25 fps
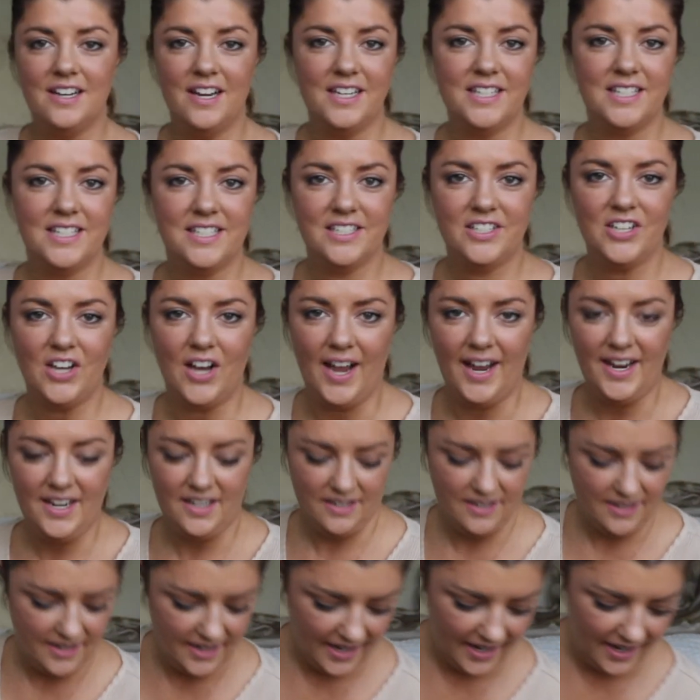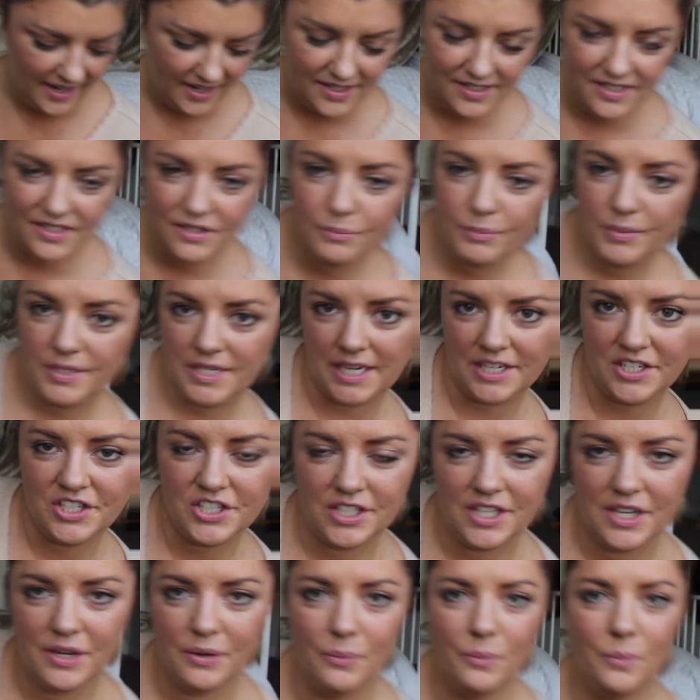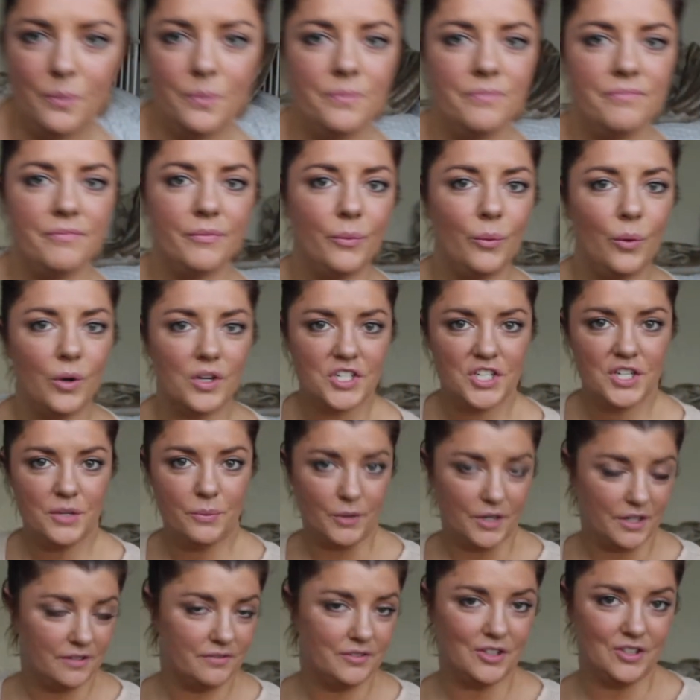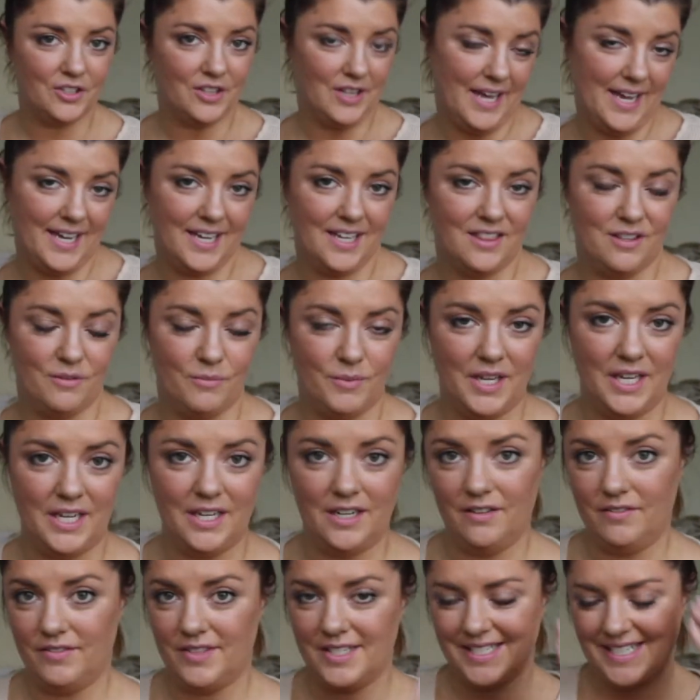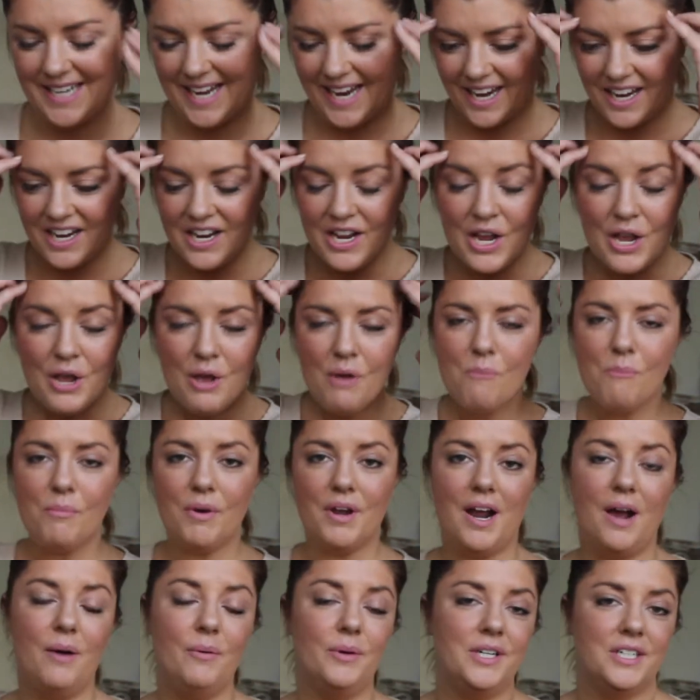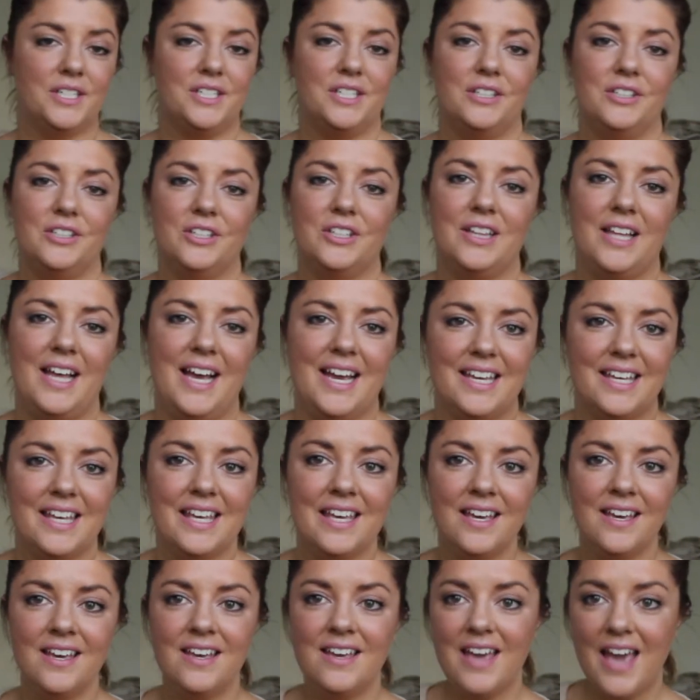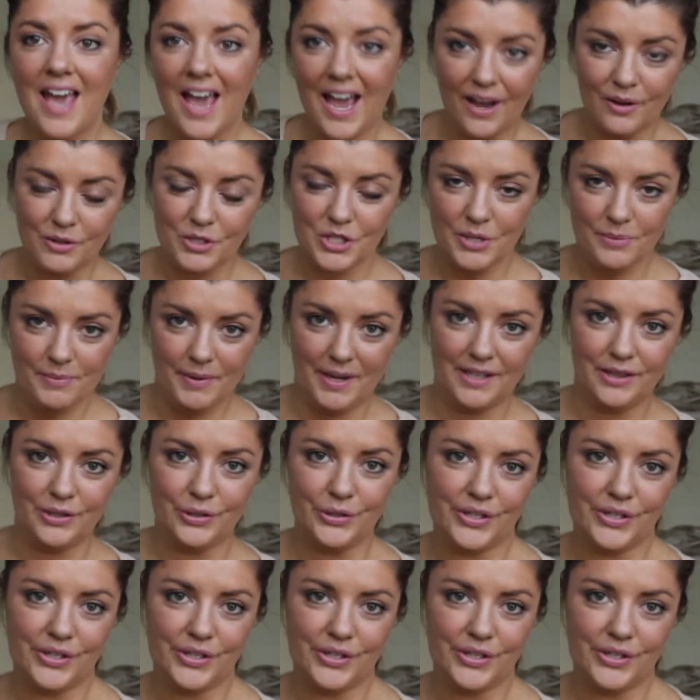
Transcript: nice and tight and potentially what she would have looked like at the beginning of the day, but I want it to look like how she might